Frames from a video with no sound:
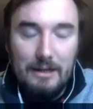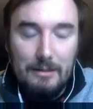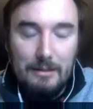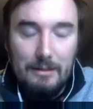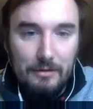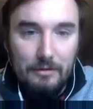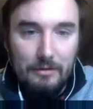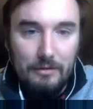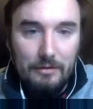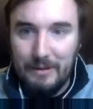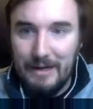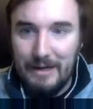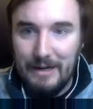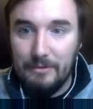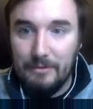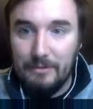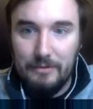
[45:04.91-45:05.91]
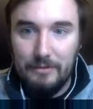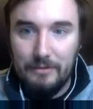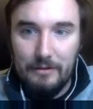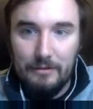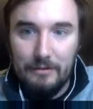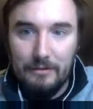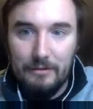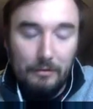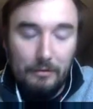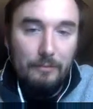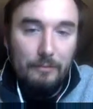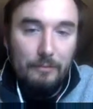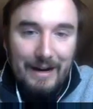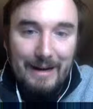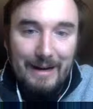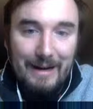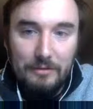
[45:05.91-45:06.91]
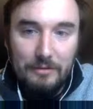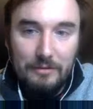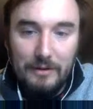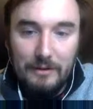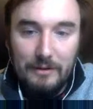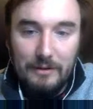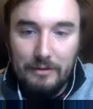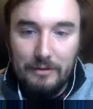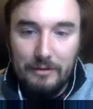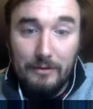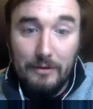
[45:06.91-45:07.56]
10 meters per atmosphere is 34 atmospheres